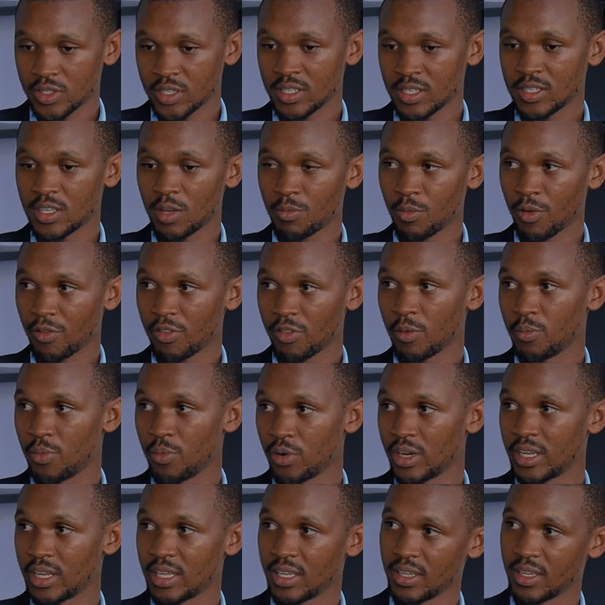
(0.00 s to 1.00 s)
system of the
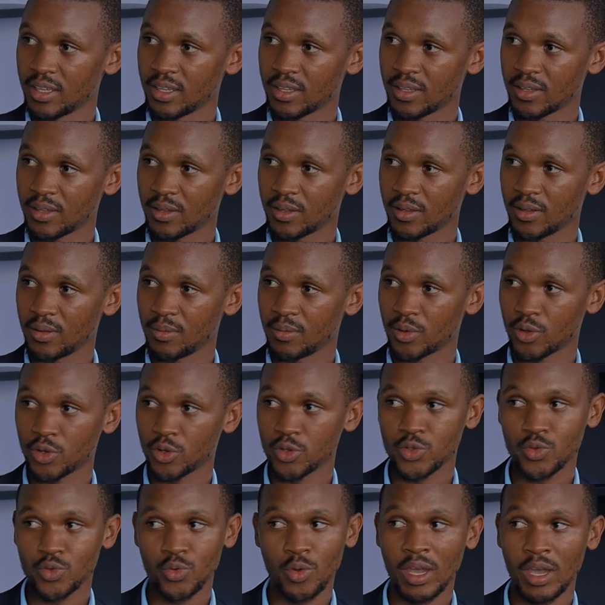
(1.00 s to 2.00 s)
body
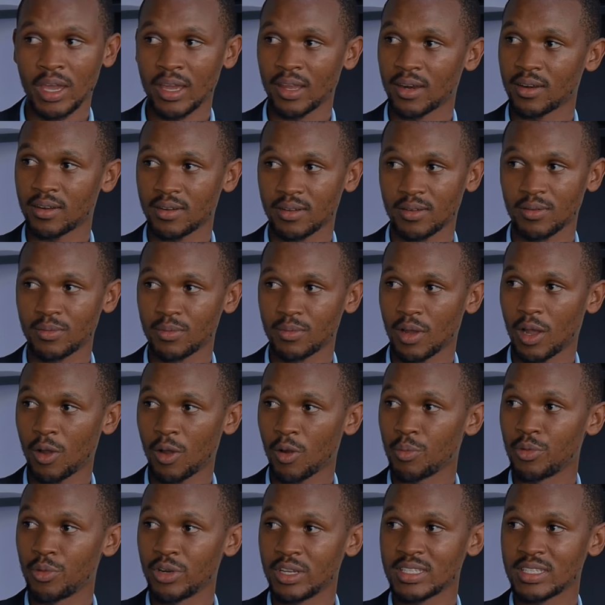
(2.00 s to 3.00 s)
because we are,
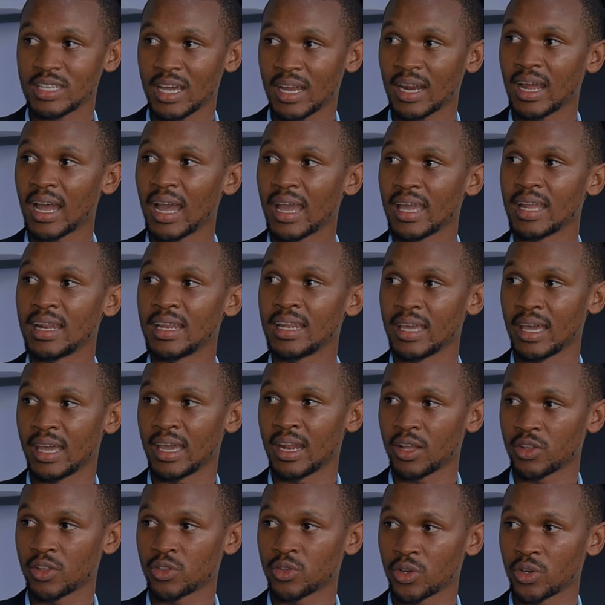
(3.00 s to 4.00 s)
our bodies are highly
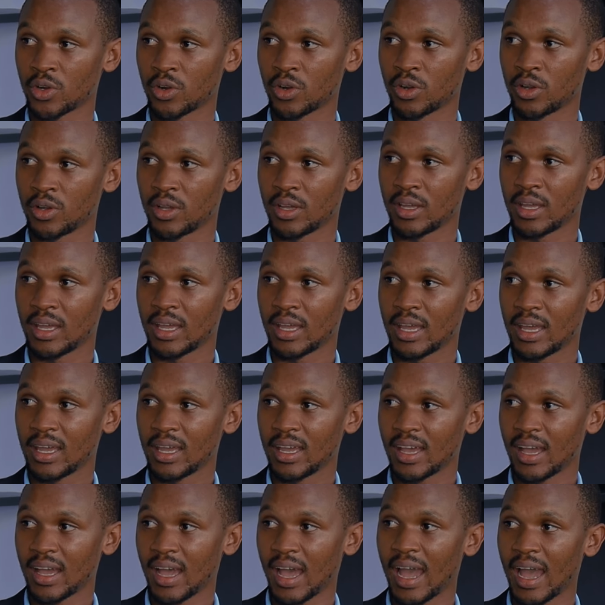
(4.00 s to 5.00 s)
electrical.
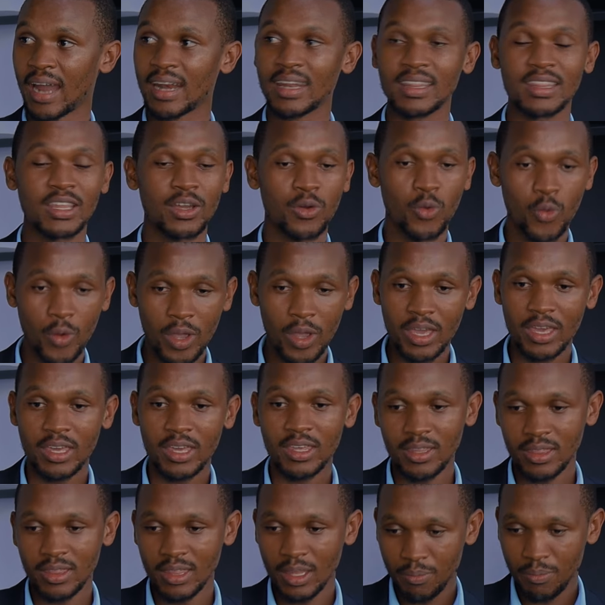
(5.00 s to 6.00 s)
Mm-hmm. And the
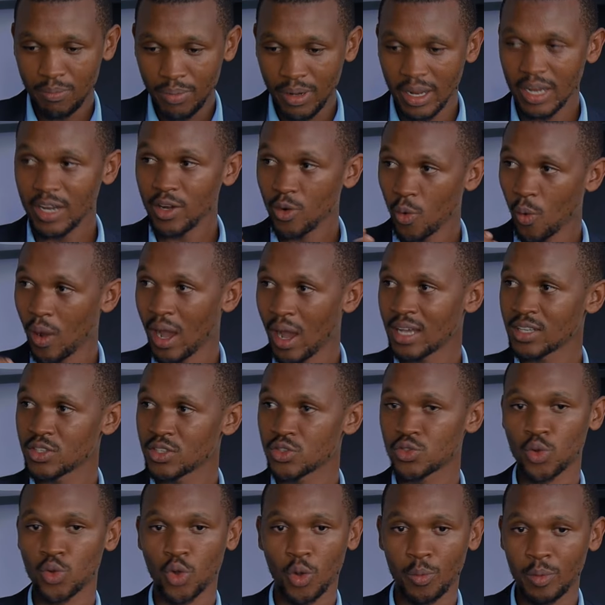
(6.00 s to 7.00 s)
way the brain
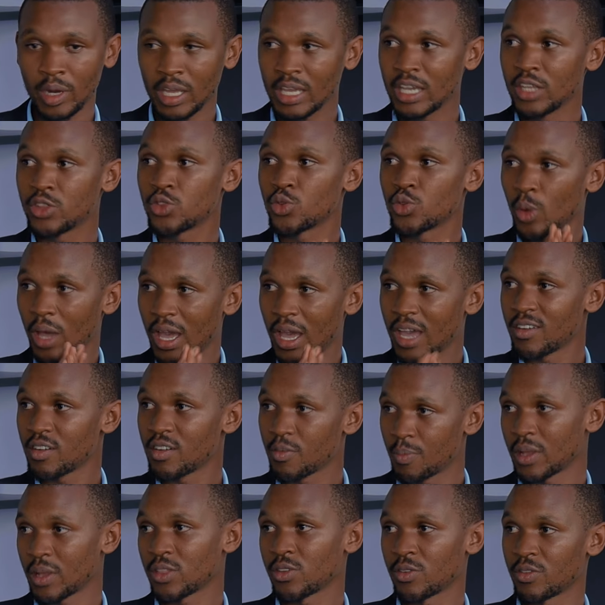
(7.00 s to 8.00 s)
works to communicate to
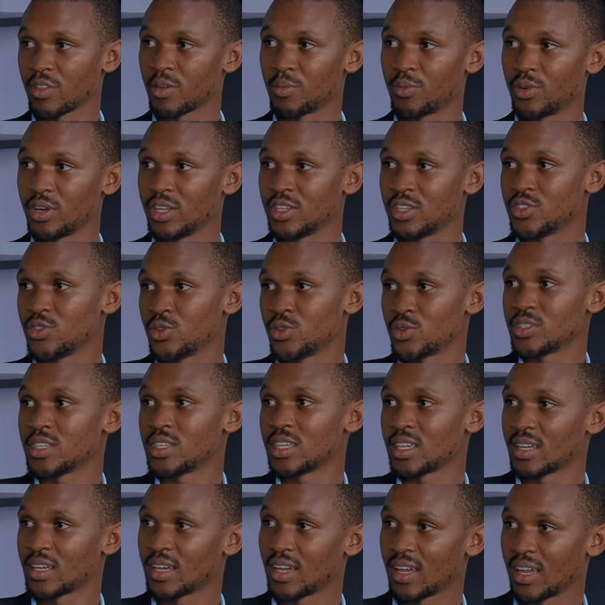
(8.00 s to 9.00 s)
every part of the body is
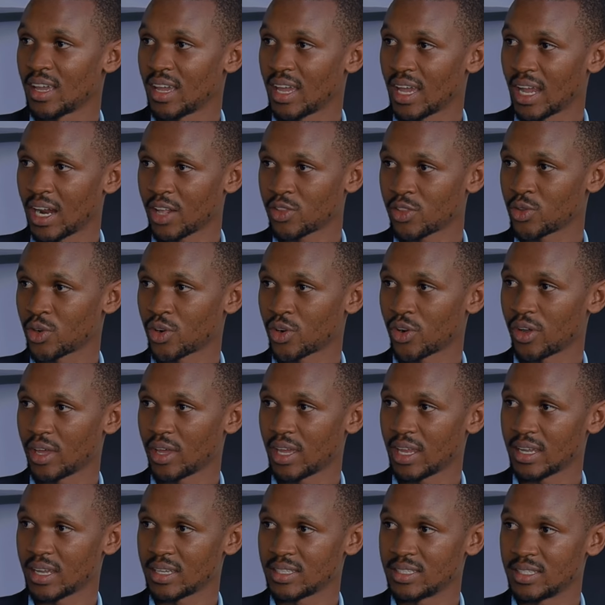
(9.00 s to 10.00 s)
using electrical
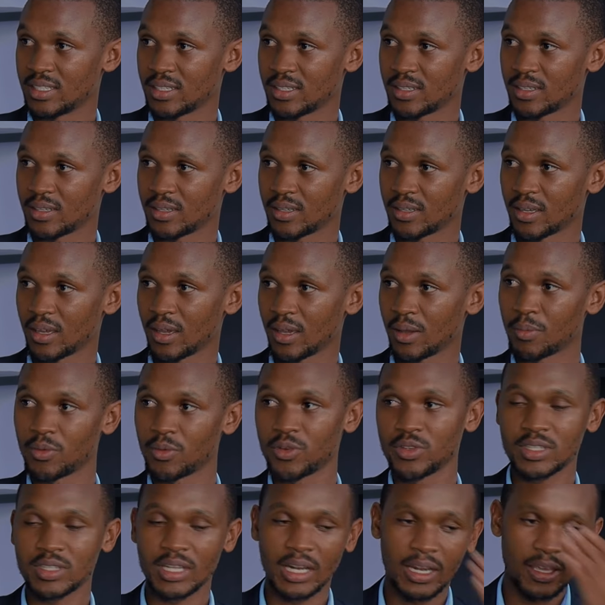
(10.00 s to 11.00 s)
energy mm-hmm.
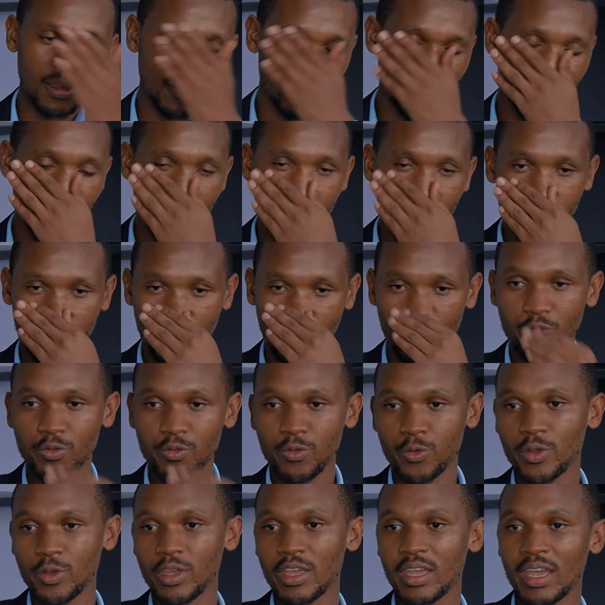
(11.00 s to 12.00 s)
mostly. So
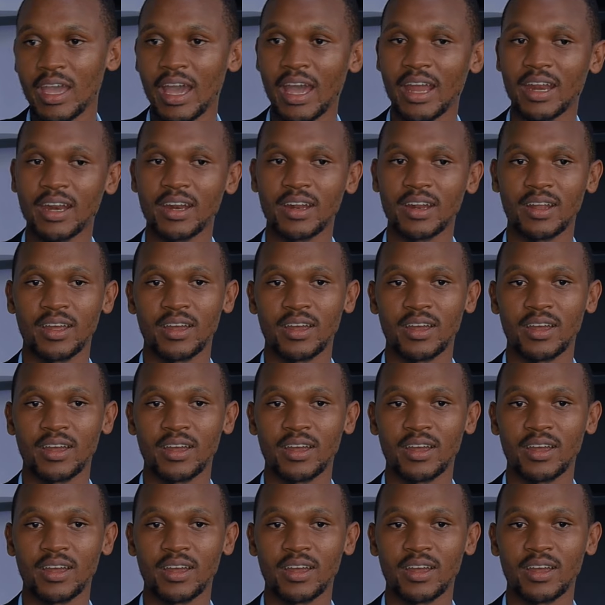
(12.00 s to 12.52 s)
if we are,